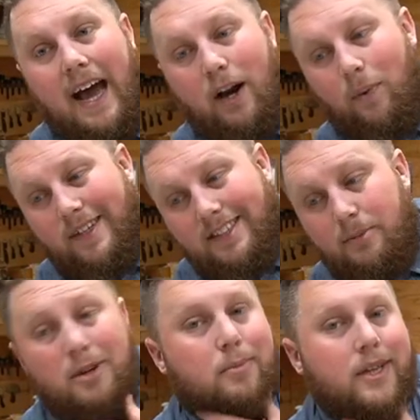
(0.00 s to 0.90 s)
I don't want
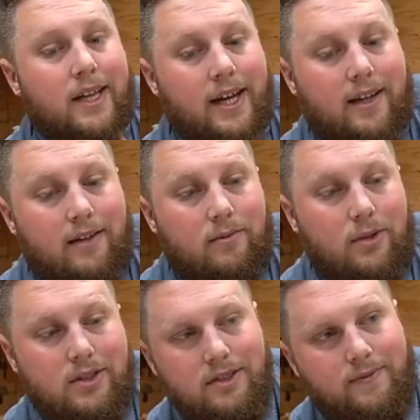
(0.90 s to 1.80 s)
someone to be like,
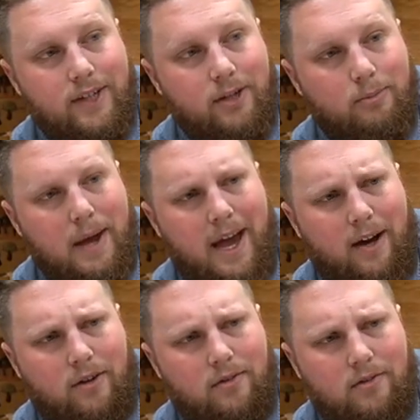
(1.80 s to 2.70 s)
what's this video
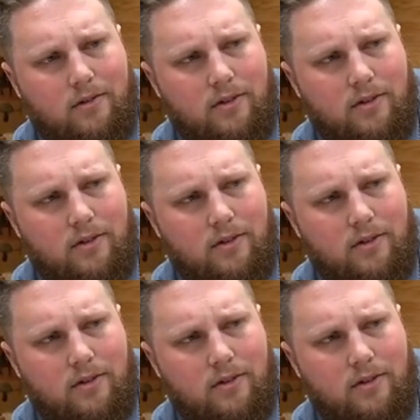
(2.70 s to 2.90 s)
about?